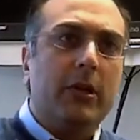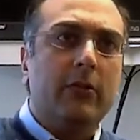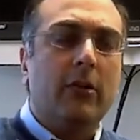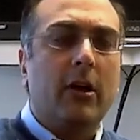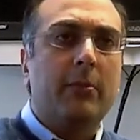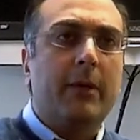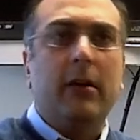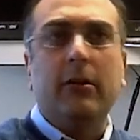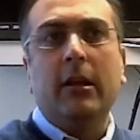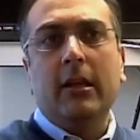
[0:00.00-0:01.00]
we can talk
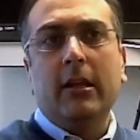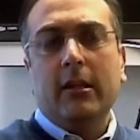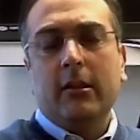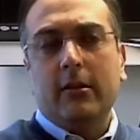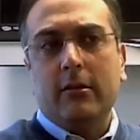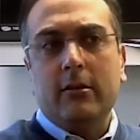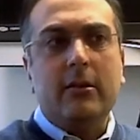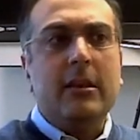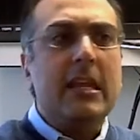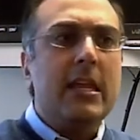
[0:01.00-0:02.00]
about
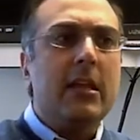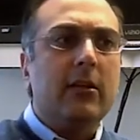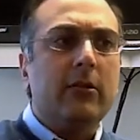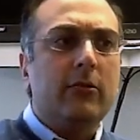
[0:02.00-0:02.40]
knee